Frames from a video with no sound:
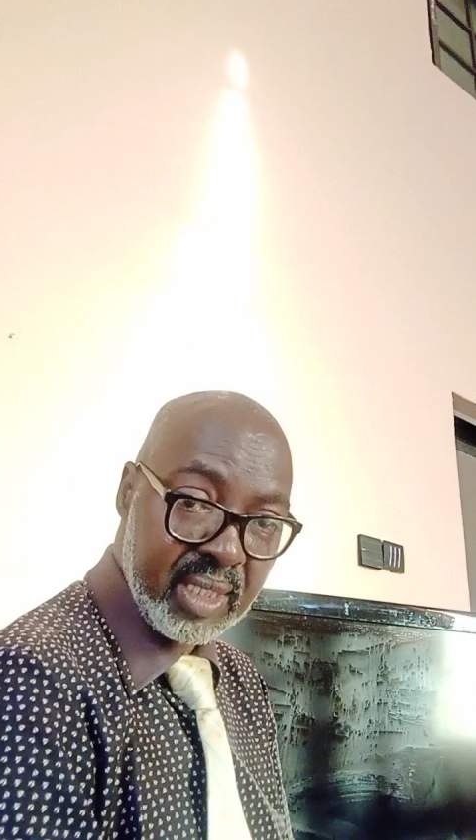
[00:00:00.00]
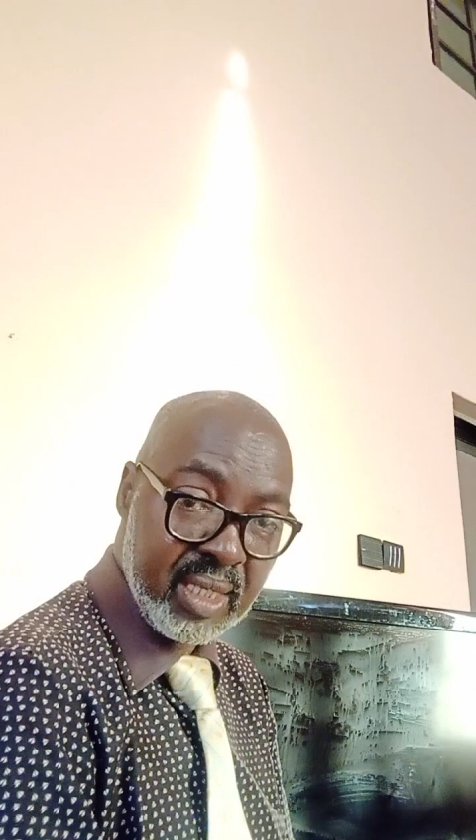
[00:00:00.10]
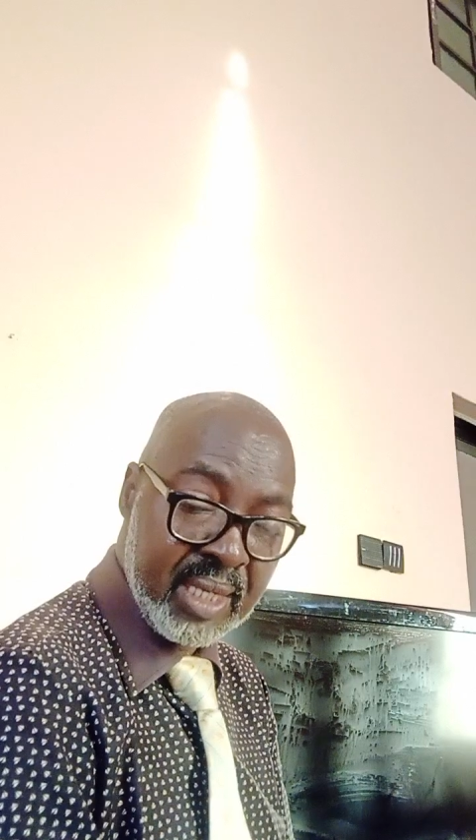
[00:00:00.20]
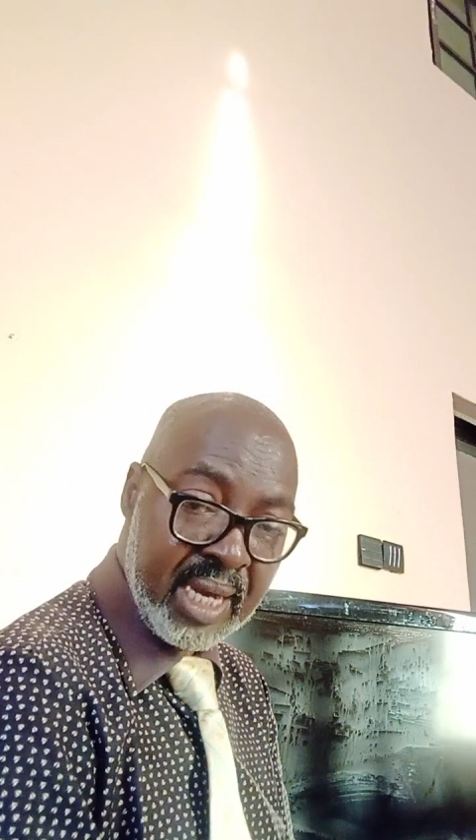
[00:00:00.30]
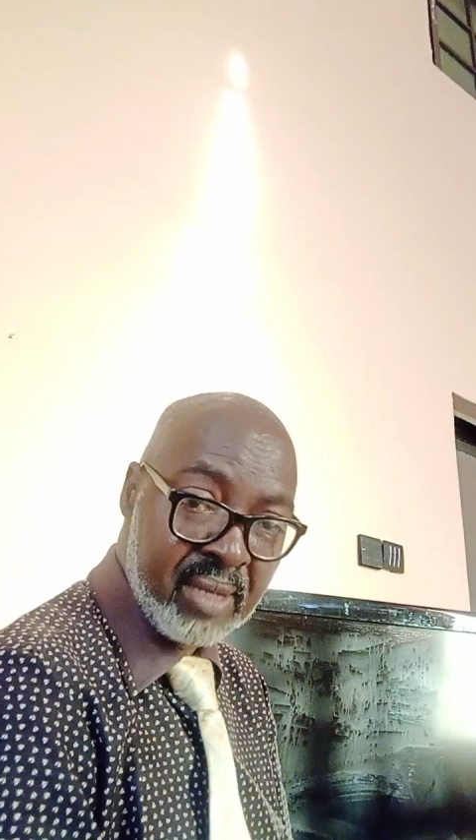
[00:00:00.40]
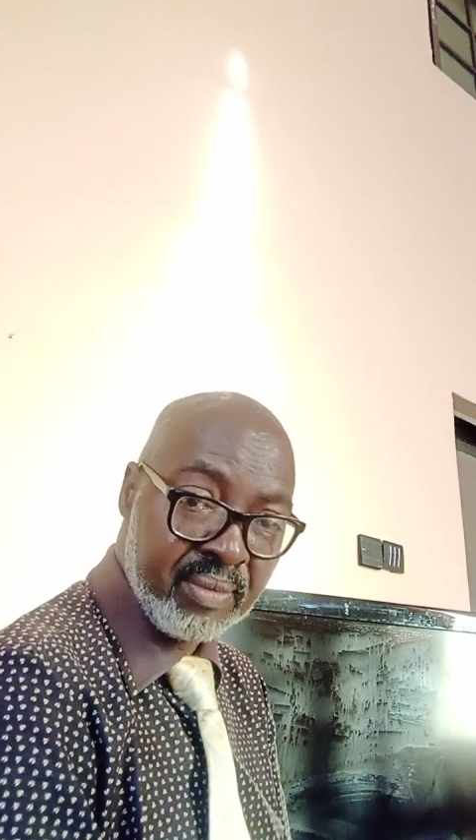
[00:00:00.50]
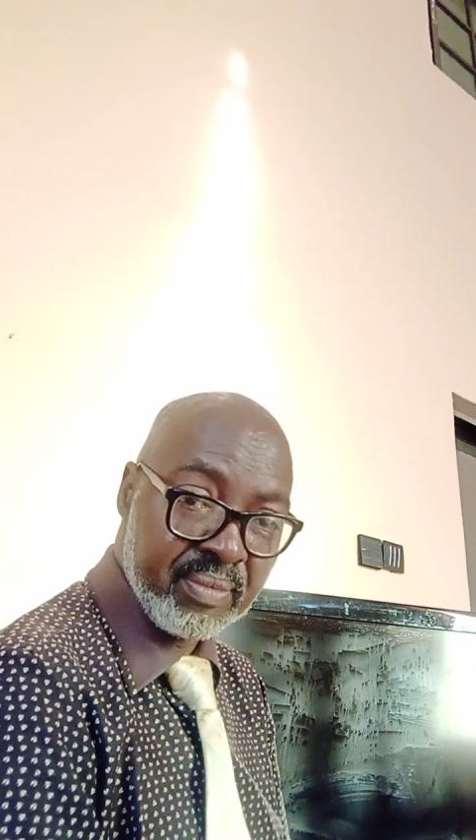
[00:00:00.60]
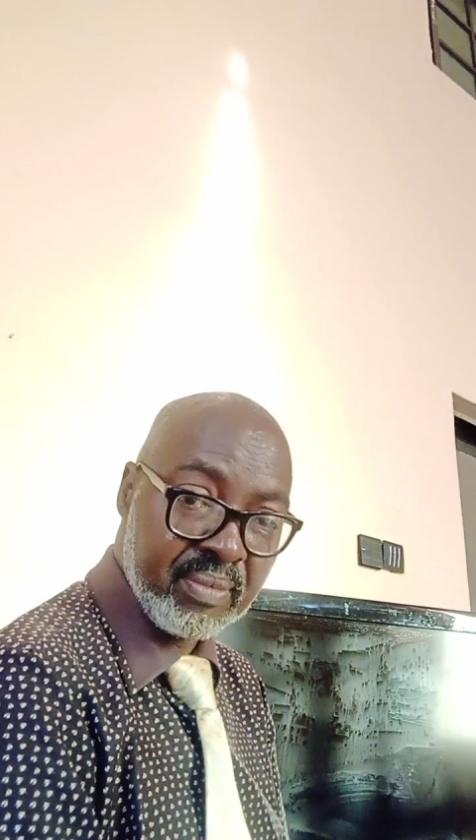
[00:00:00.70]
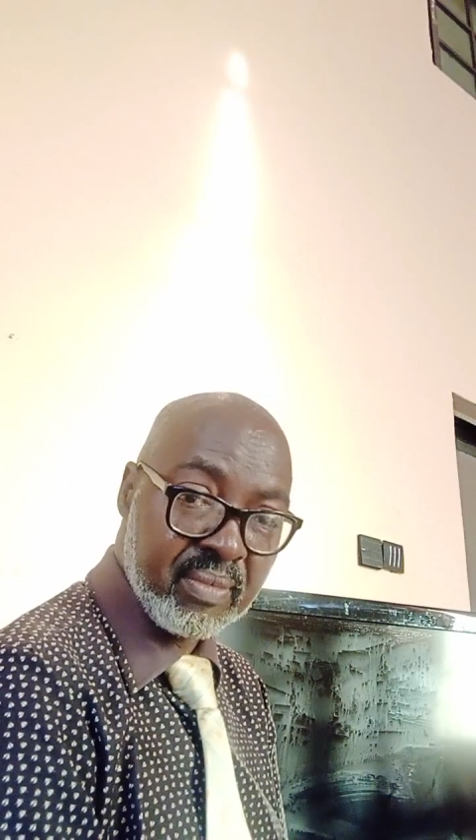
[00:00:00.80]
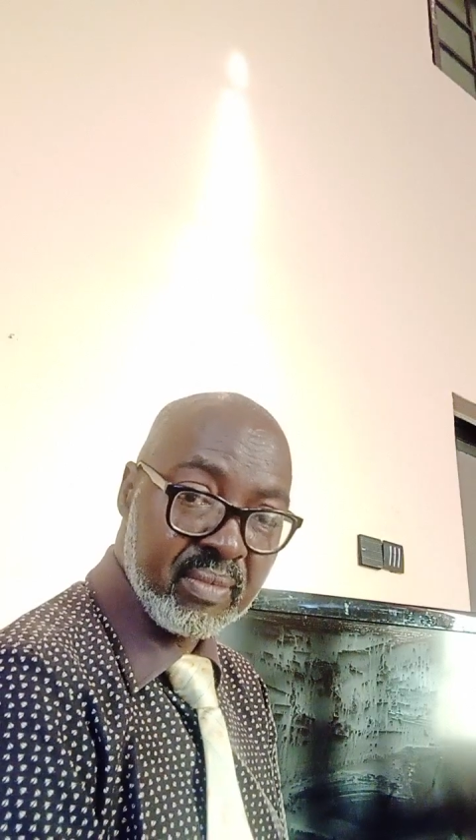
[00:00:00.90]

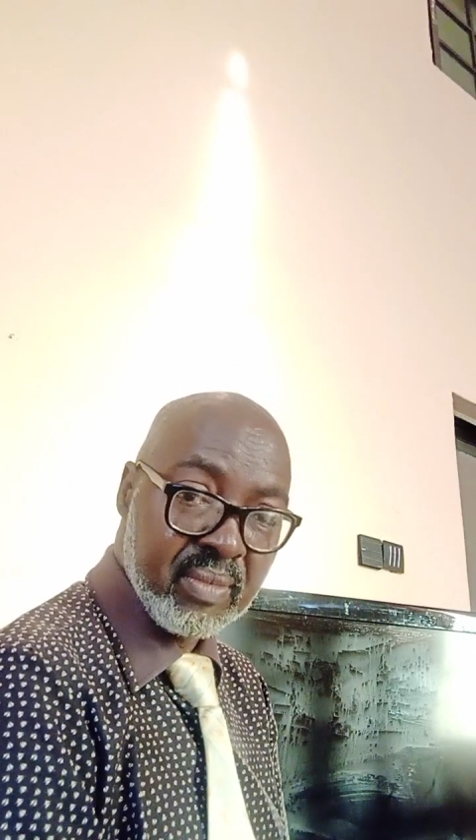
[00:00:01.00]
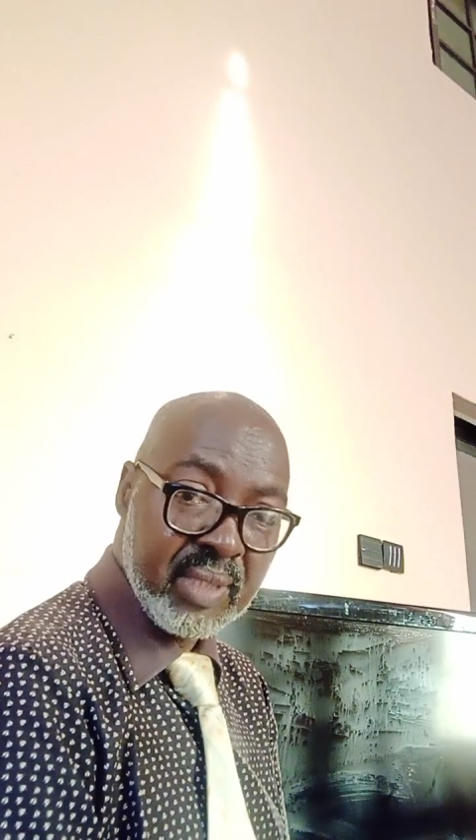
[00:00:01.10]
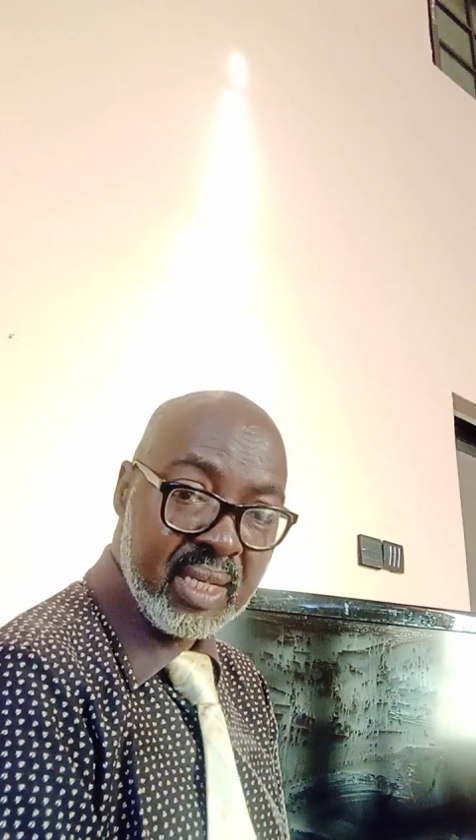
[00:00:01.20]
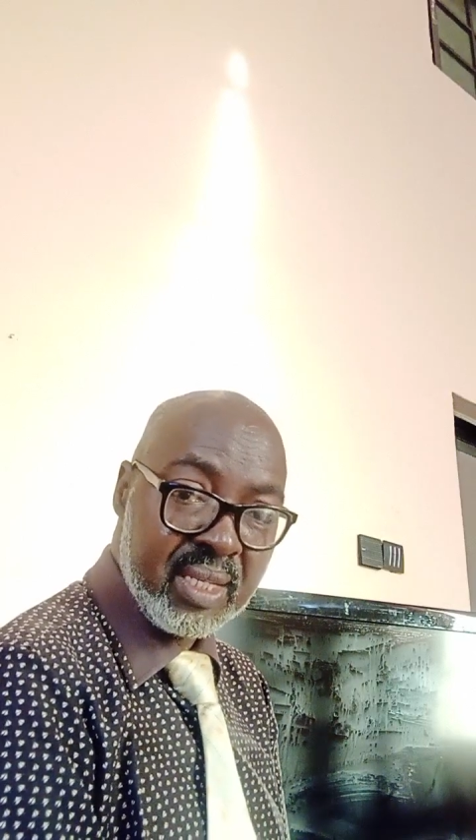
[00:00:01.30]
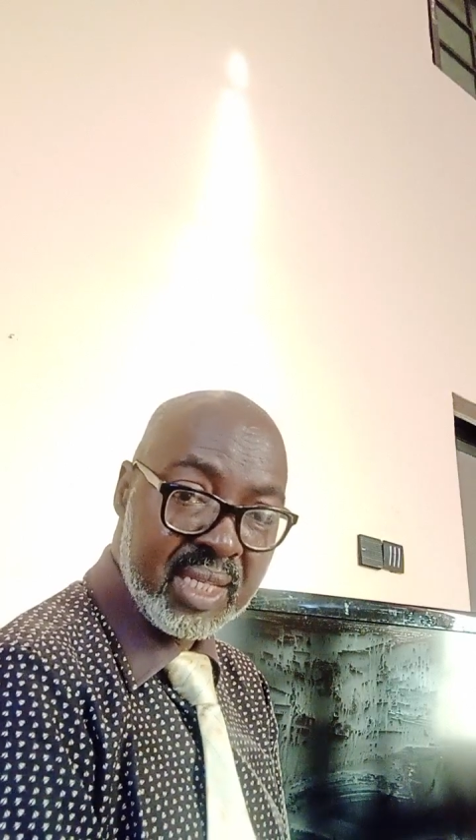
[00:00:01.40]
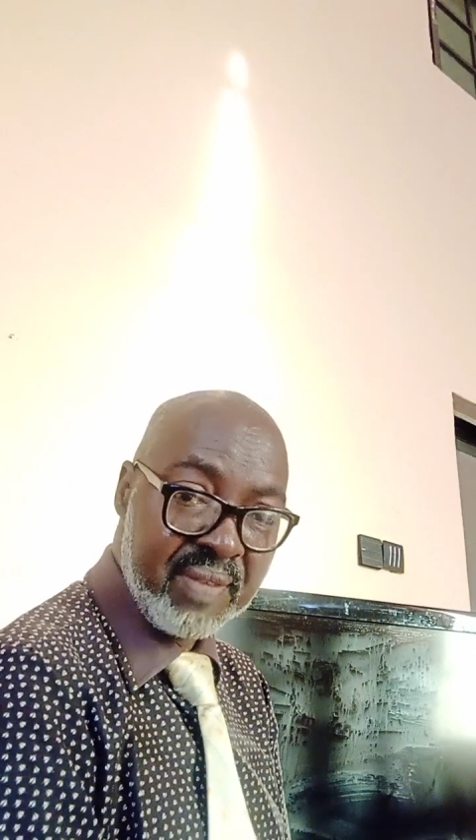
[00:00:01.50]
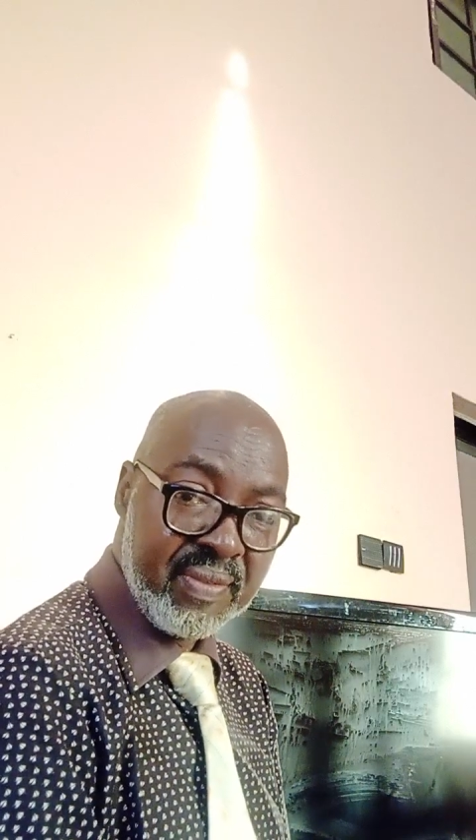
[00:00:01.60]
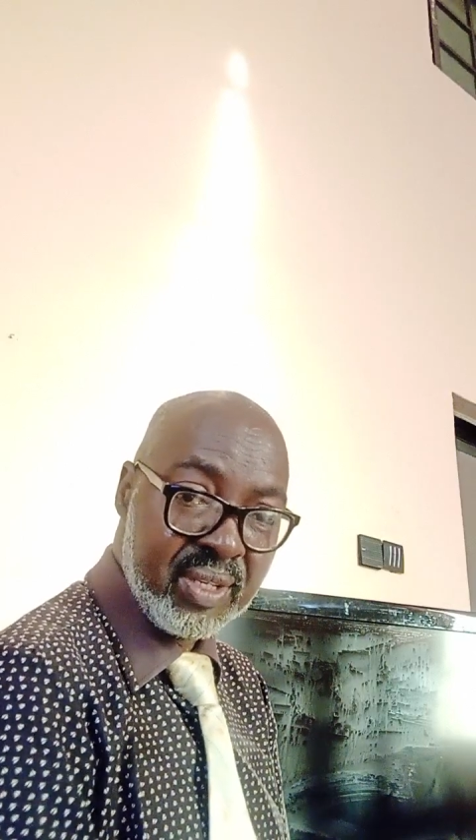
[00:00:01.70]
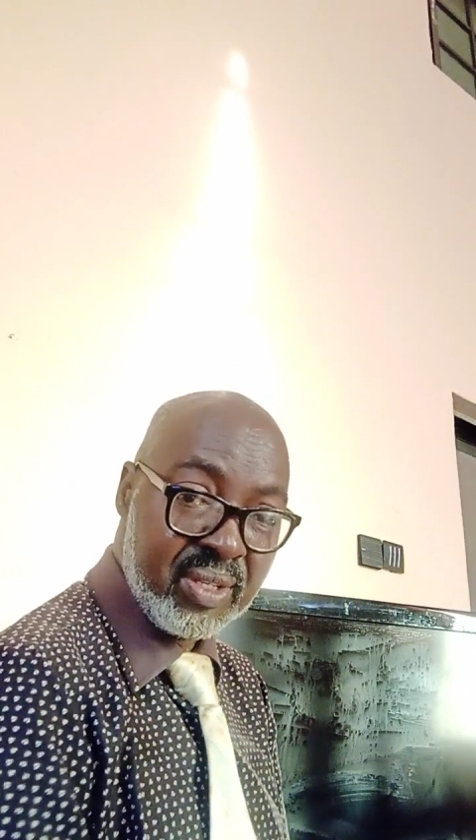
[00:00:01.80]
Now, cervix